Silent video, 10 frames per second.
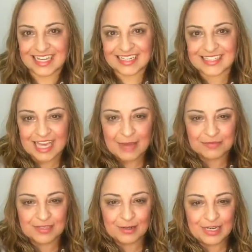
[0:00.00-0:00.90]
that is
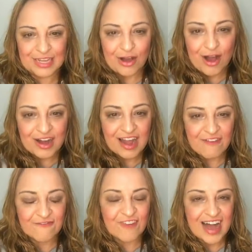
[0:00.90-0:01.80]
absolutely on
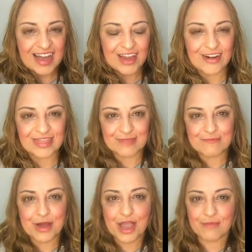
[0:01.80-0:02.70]
fire at the
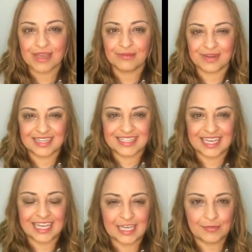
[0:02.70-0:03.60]
moment. My
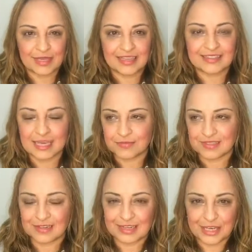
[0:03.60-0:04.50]
team is
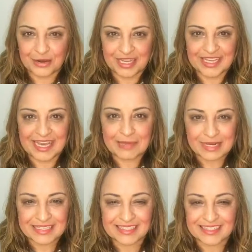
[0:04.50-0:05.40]
absolutely going
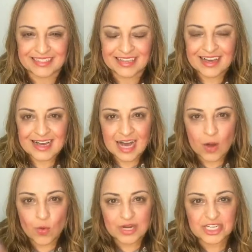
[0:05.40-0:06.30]
gangbusters.
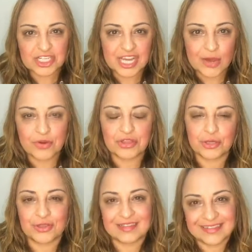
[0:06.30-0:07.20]
I want to share with
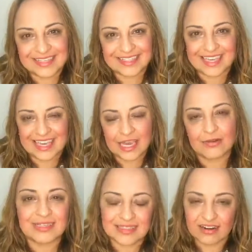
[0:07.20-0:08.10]
you the 6 key
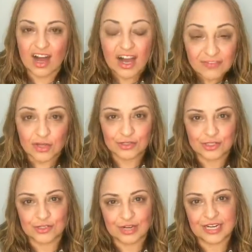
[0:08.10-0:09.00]
areas that I've
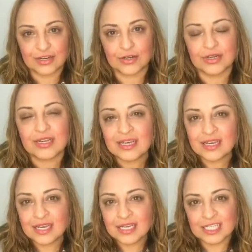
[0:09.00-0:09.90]
concentrated on
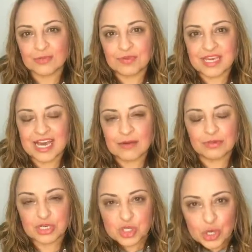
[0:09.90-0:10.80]
to be
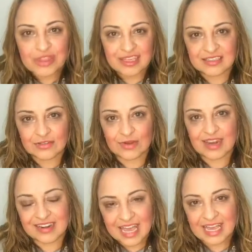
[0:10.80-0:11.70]
able to turn things
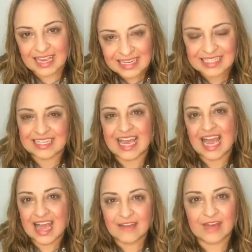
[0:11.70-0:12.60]
around and actually
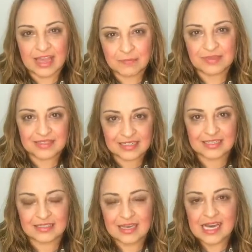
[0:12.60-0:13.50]
have a
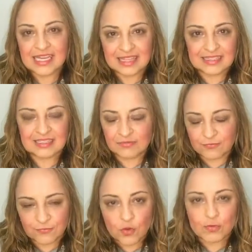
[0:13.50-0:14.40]
business that's in
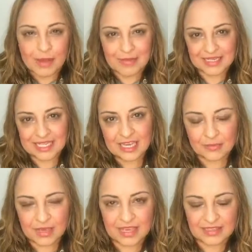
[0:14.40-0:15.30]
full
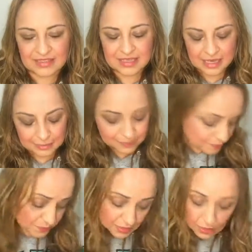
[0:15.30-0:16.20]
momentum, and
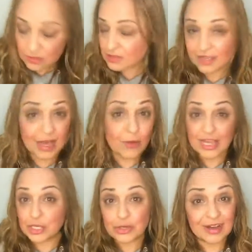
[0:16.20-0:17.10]
so that
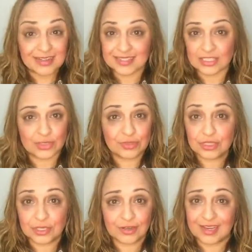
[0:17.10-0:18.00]
way you guys can do it
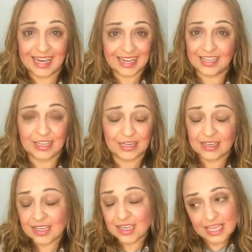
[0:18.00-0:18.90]
too. Hey, and
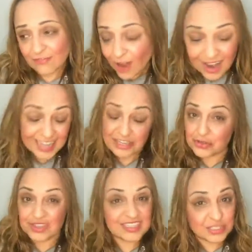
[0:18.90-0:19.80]
if I can
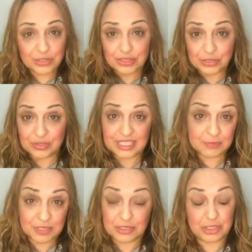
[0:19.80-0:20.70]
do this, you can do this,
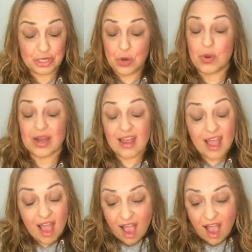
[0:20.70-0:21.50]
because you know what?